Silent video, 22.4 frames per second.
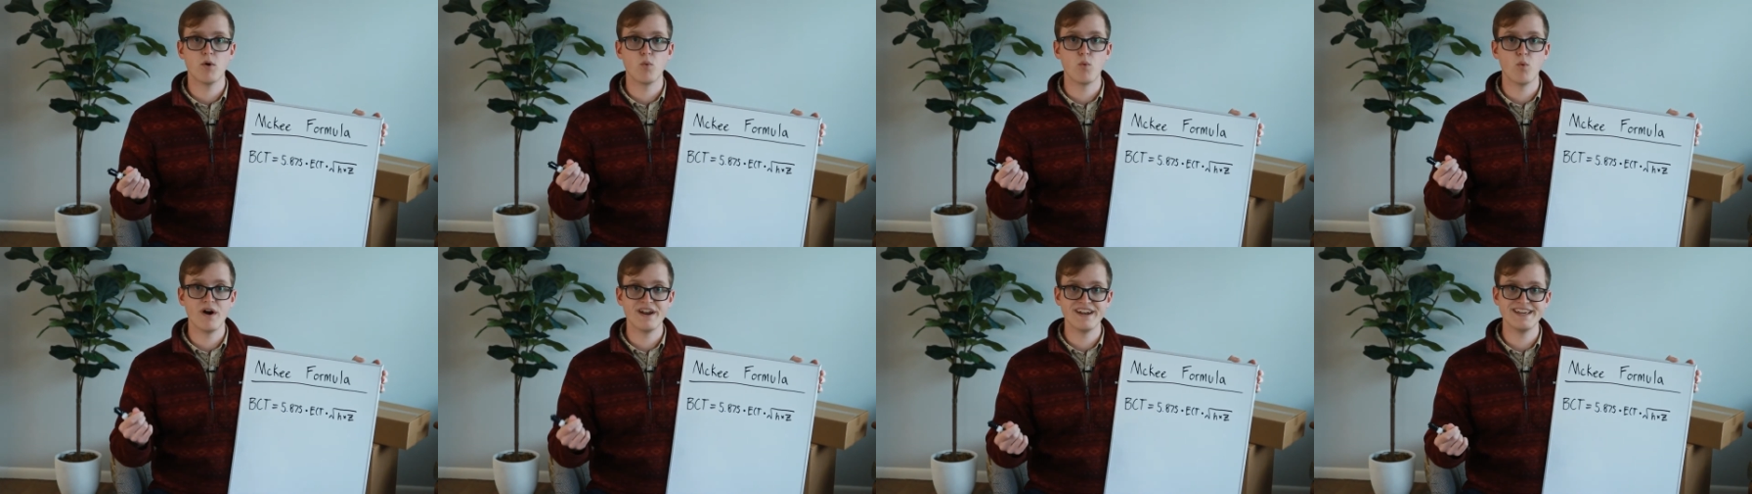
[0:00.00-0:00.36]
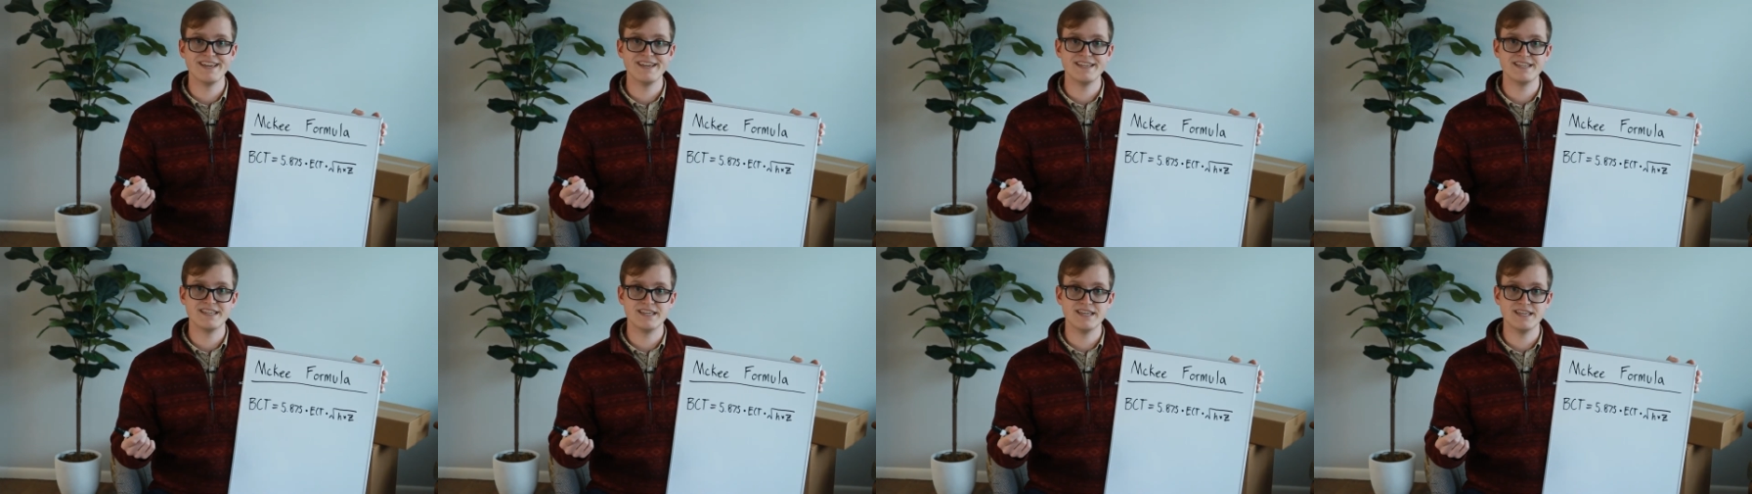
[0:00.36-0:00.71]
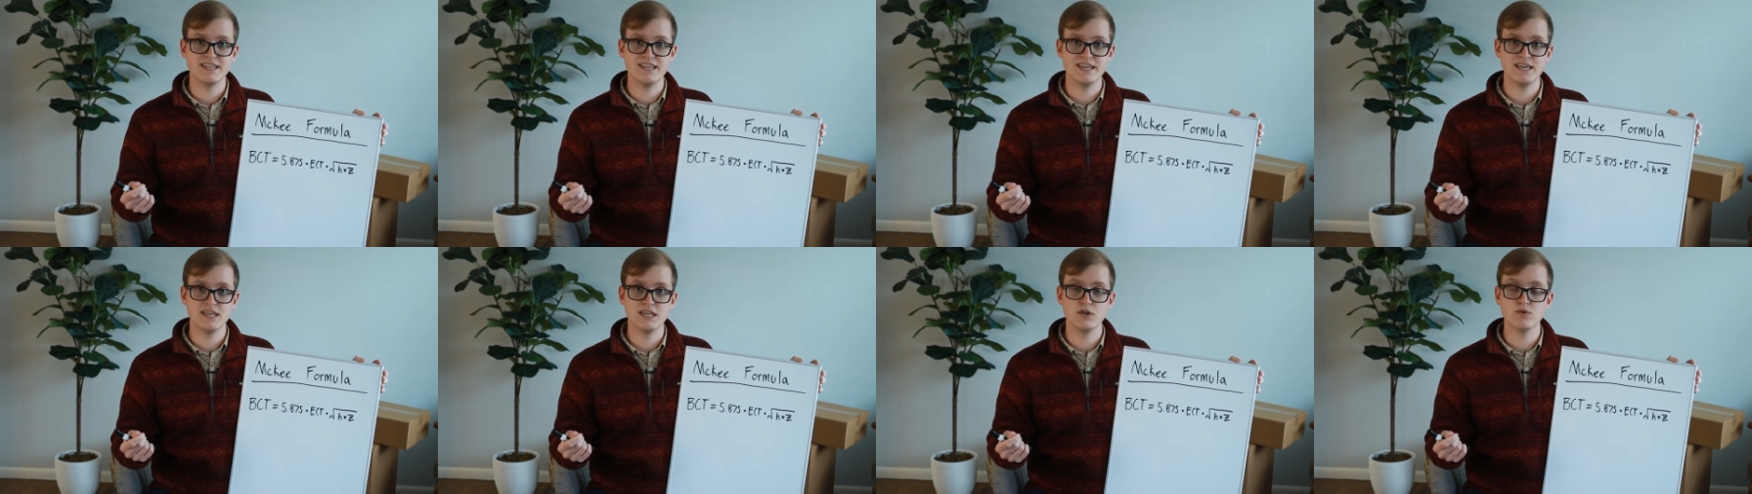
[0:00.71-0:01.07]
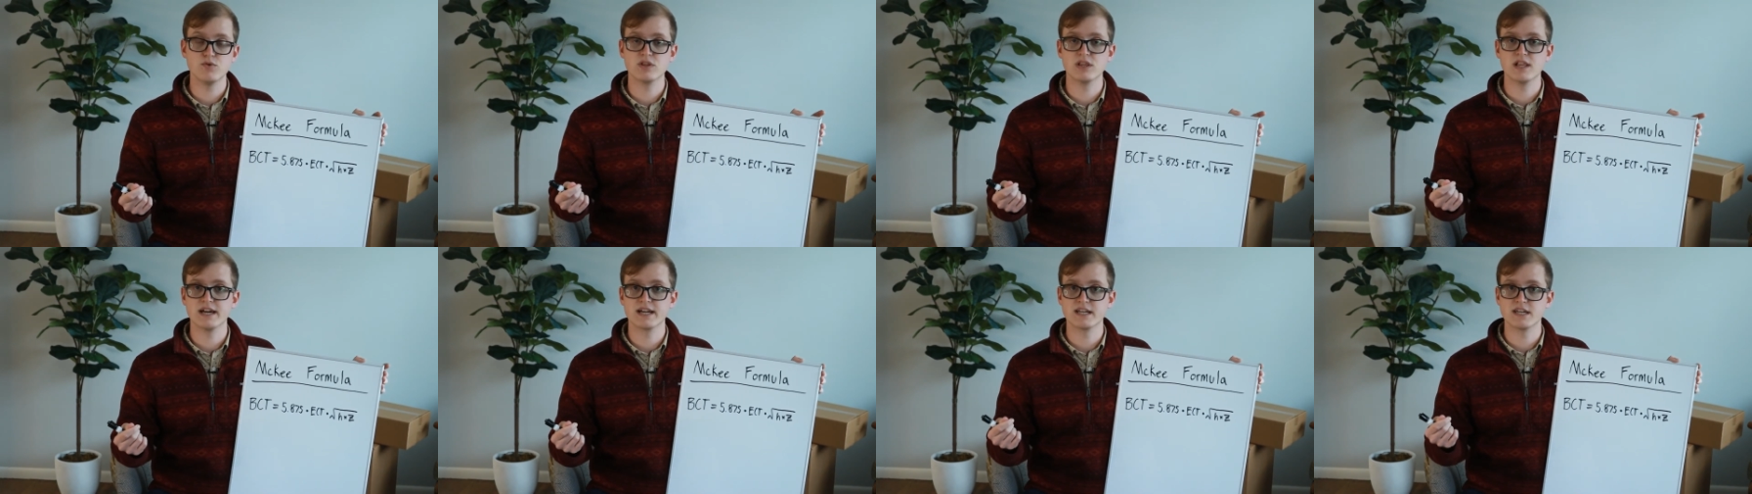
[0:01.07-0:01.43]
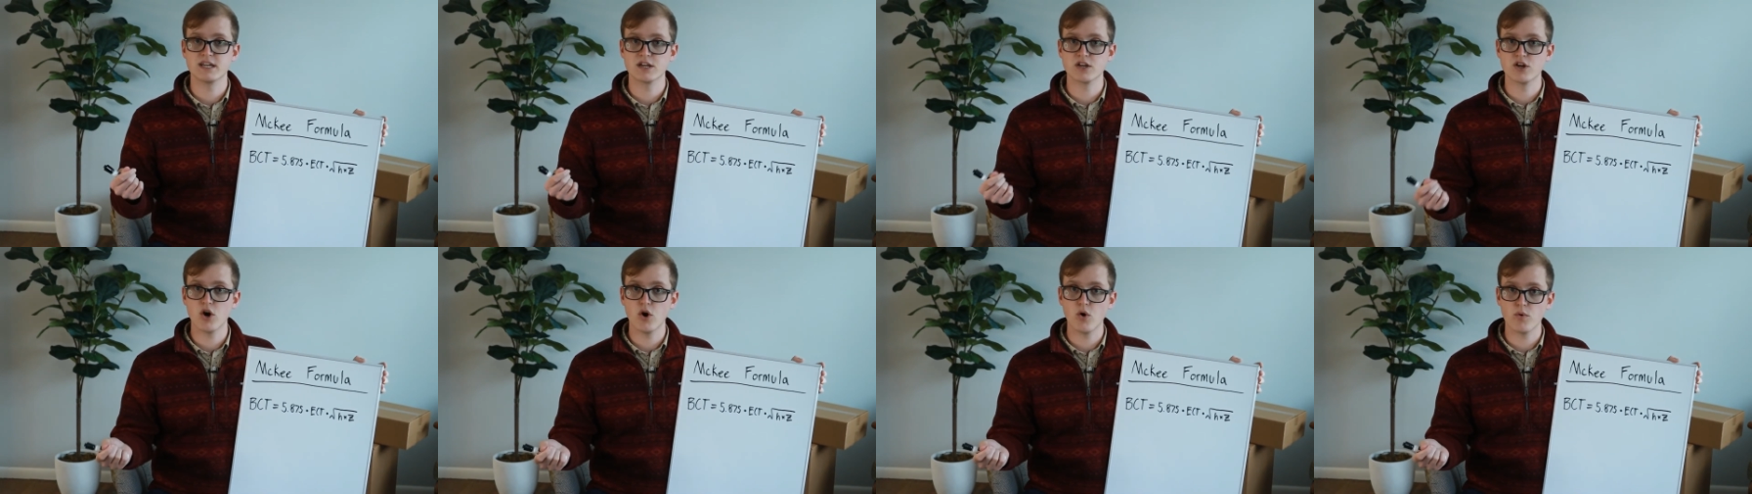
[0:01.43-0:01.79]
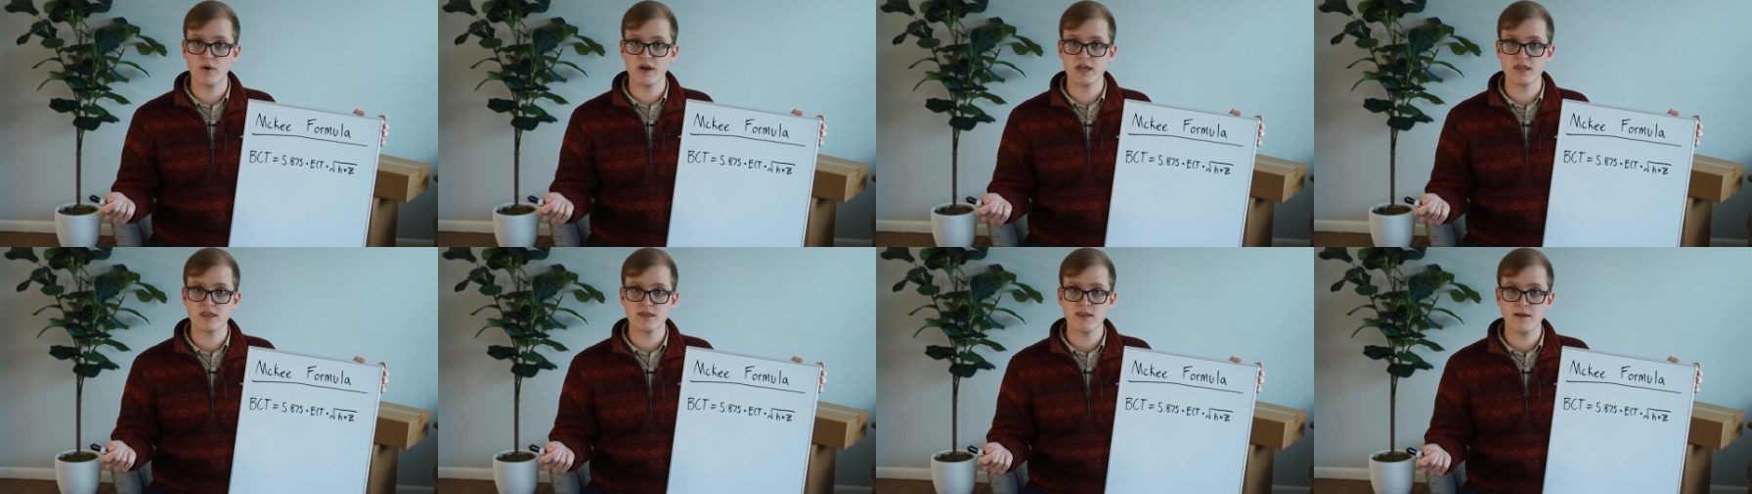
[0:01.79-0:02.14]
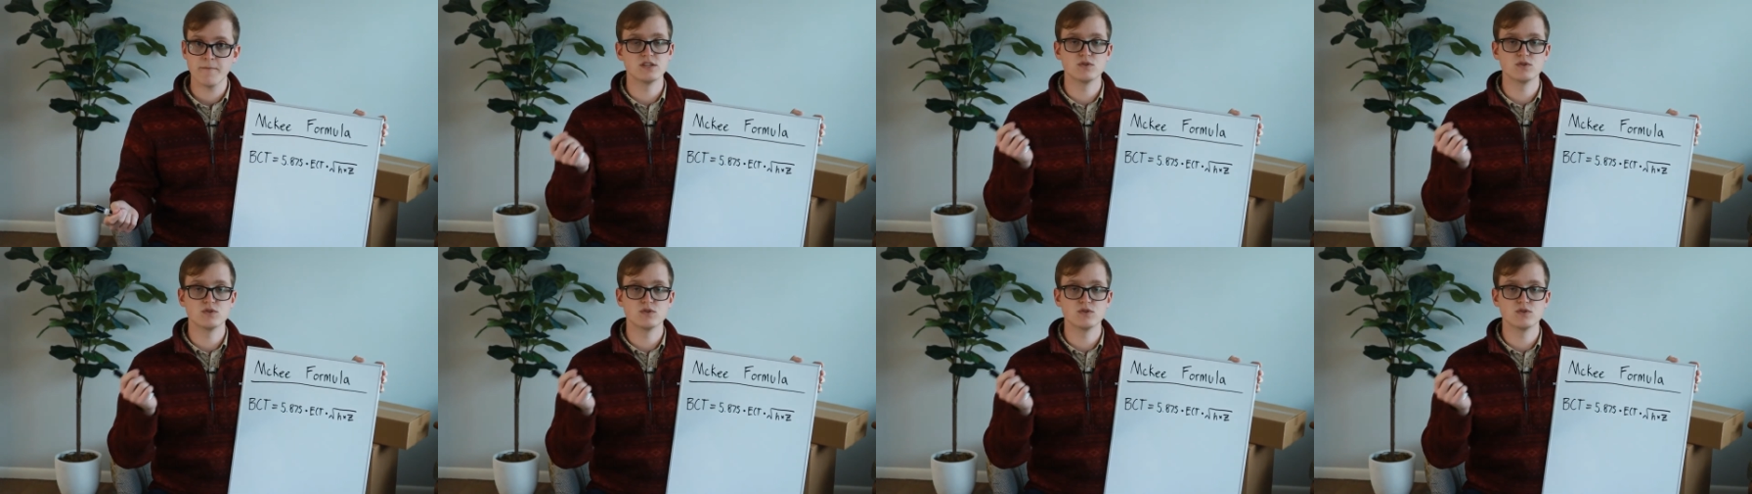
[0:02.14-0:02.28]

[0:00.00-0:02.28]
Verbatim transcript: what ECT you would like to go with.